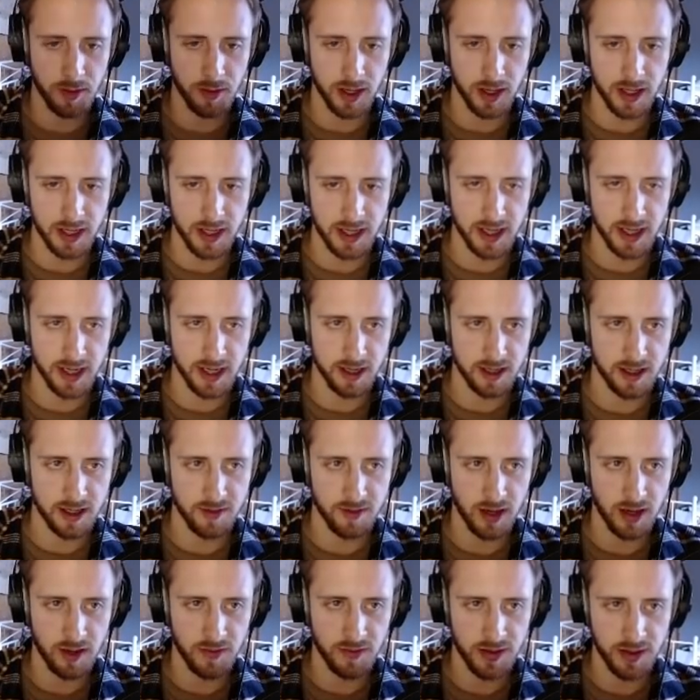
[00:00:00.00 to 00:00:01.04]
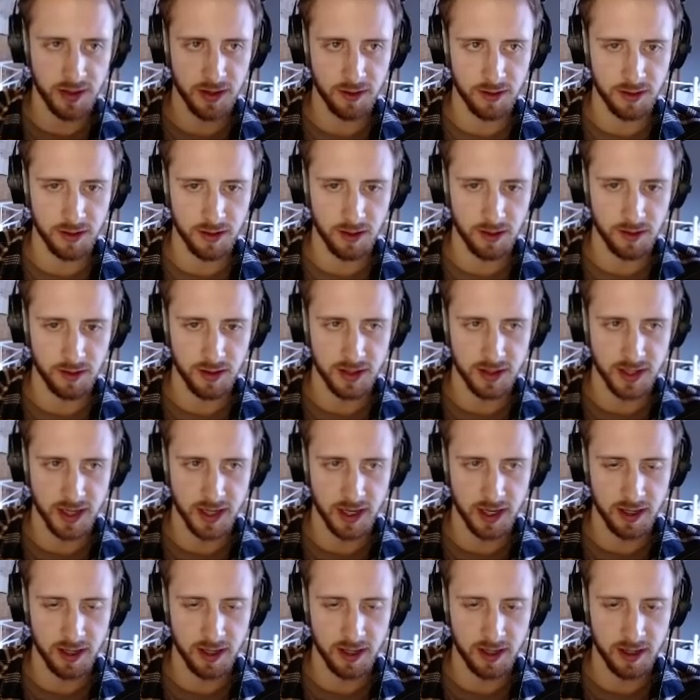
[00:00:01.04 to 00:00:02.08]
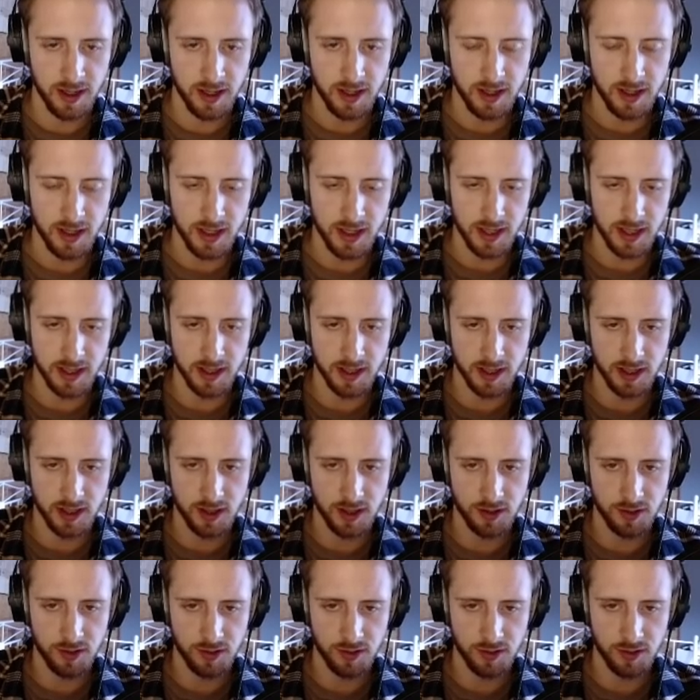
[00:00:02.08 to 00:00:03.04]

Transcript: that he can survive here on the Zen is to